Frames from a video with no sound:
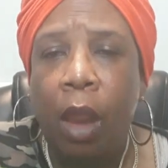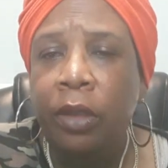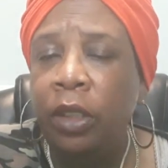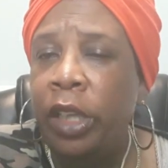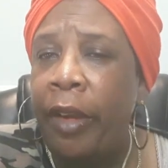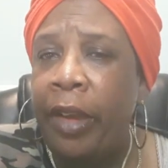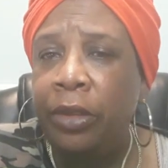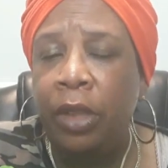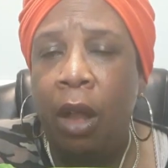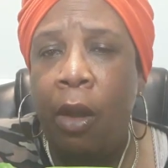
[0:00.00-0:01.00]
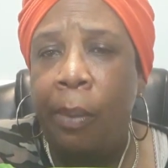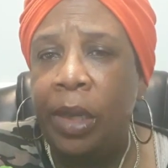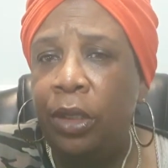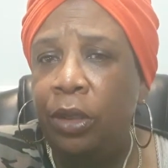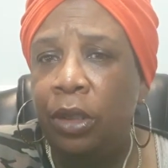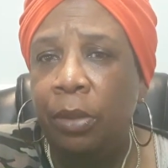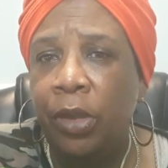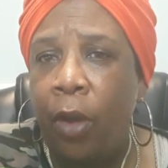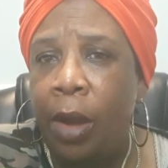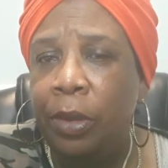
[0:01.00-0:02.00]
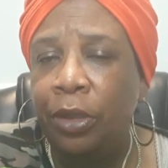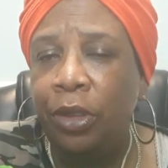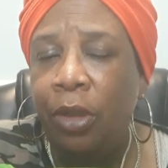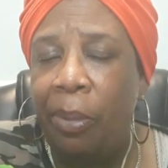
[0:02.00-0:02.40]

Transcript: Shout out to all my new subscribers.